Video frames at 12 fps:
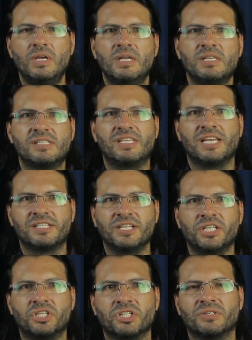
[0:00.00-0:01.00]
Says
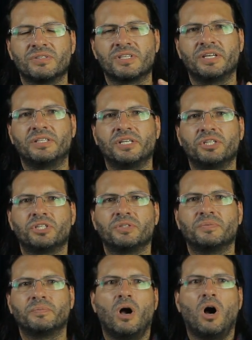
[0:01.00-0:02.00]
Nietzsche, citation,
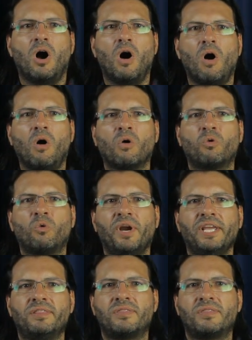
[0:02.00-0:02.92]
"All great